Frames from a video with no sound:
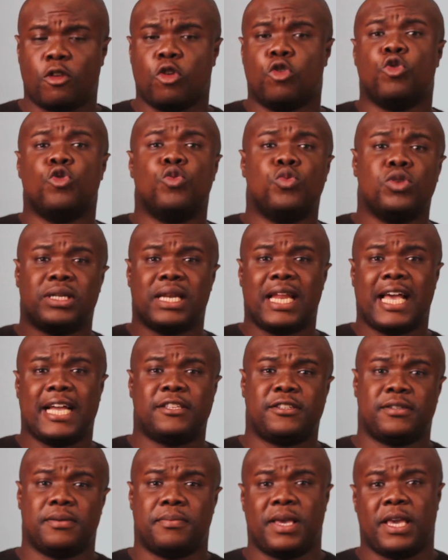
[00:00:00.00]
who would
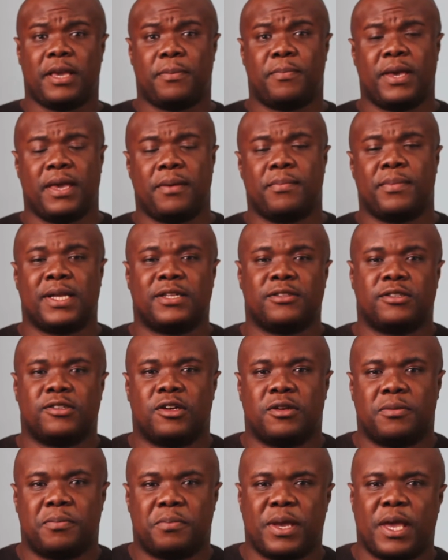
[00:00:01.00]
like to make payments
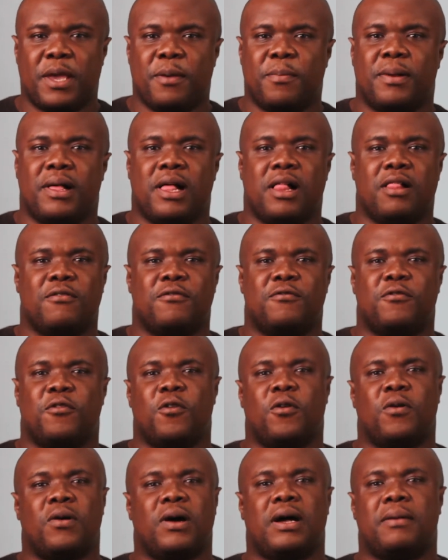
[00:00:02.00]
on PayPal
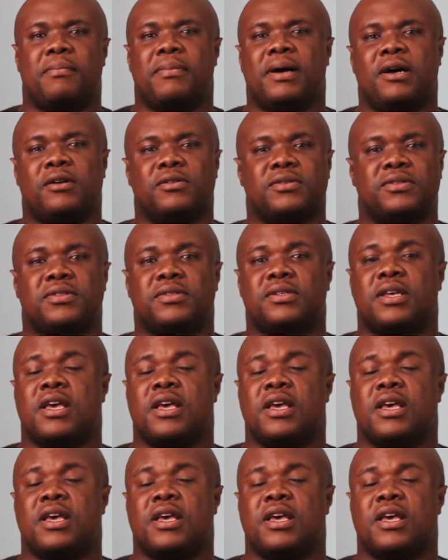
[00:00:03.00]
for about